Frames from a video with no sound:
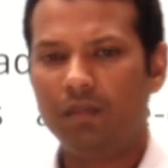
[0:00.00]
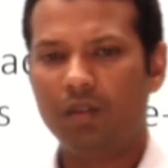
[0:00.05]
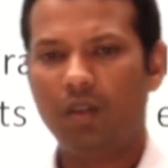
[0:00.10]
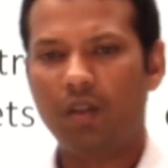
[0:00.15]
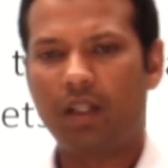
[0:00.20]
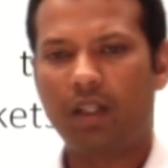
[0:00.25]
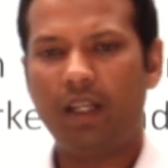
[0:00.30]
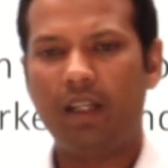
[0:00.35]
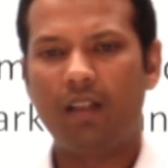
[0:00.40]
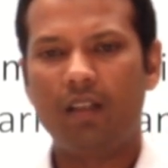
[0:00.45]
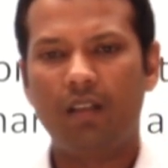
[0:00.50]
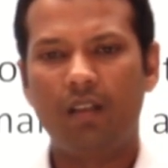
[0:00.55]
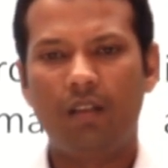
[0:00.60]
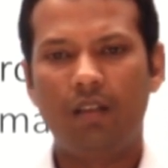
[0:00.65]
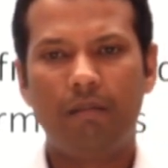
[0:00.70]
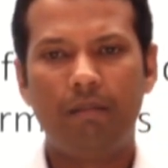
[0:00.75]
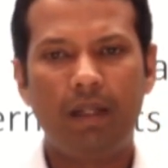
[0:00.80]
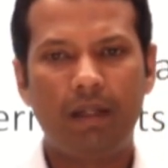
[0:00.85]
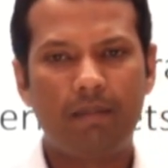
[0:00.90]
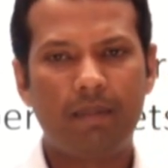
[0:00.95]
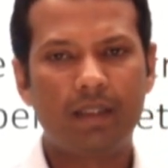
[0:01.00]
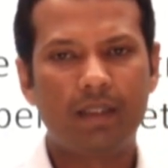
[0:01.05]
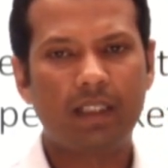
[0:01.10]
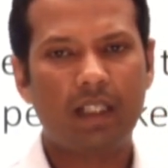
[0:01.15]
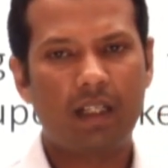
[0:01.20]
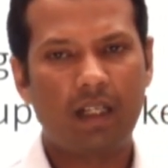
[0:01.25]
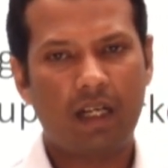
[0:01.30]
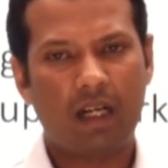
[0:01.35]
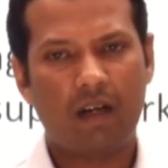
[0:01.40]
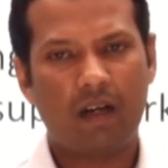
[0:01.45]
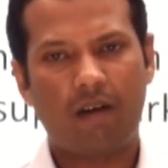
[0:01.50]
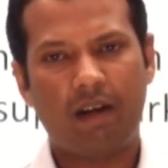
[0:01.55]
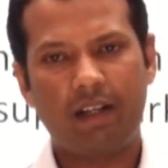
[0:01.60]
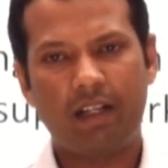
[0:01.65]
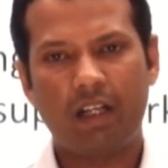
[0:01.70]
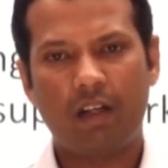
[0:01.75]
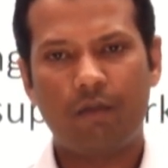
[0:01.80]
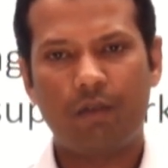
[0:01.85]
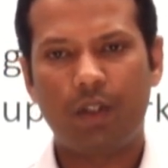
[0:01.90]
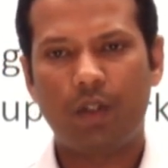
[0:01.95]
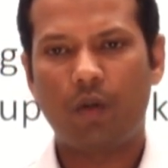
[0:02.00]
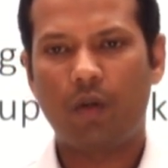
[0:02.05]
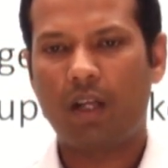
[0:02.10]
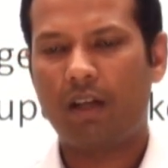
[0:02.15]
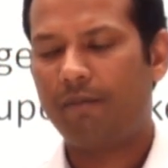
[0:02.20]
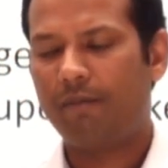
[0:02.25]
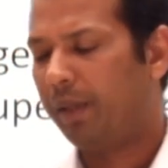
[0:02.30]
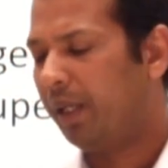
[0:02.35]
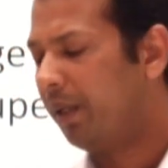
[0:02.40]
Okay, Big bazaar. Right now we don't have big